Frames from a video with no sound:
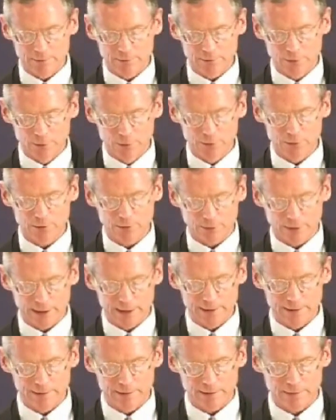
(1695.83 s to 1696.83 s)
of the total
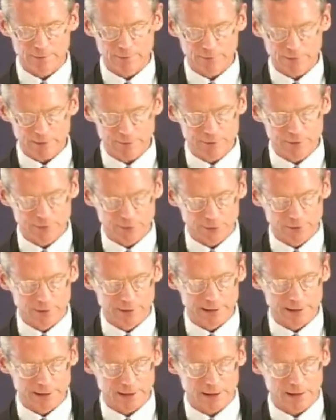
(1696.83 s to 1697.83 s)
credit of $7
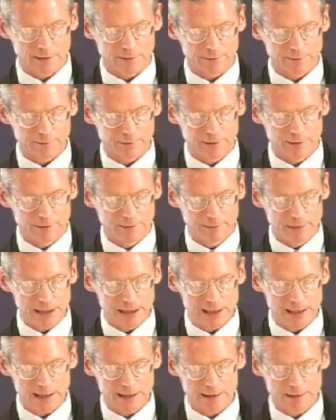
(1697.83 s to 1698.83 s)
trillion
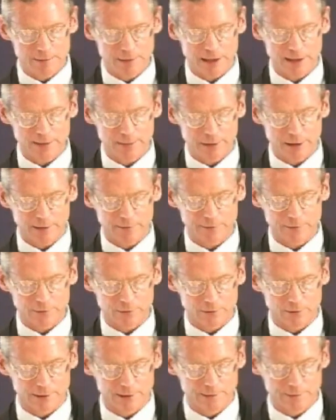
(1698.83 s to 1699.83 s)
intermediated by
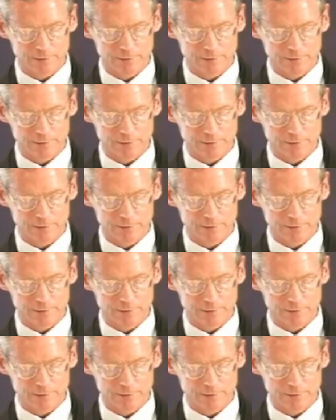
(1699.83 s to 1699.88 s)
depository